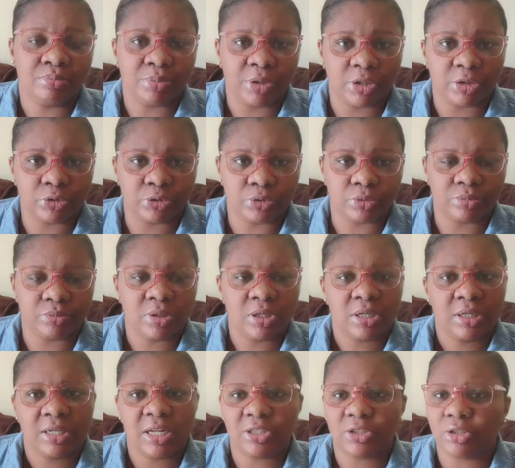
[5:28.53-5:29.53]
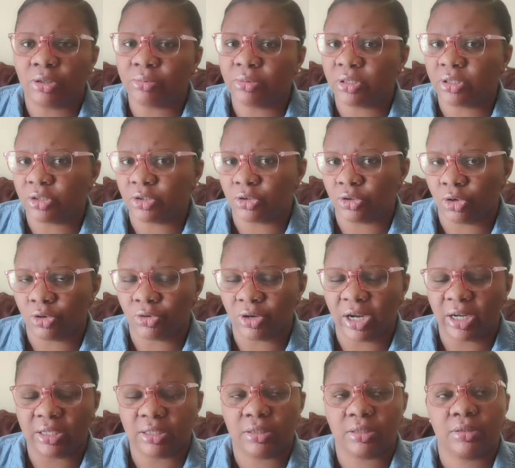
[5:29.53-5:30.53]
bedroom, that something is not
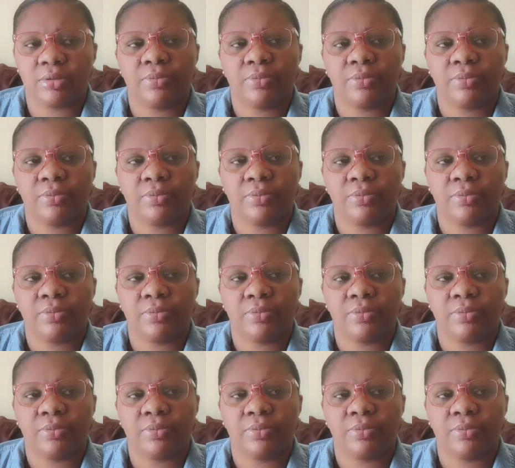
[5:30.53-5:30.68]
right.